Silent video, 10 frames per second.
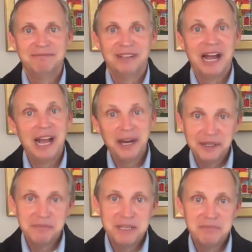
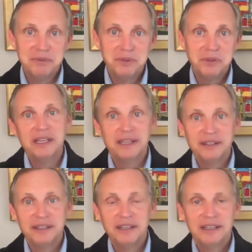hiring people,
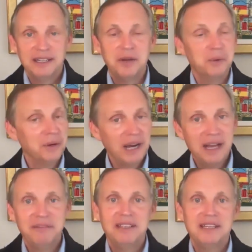and we're
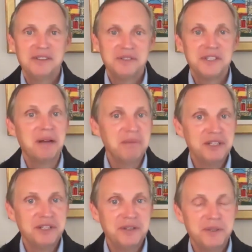having some
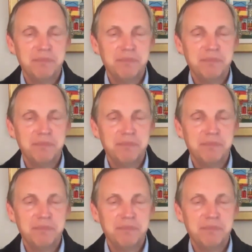issues,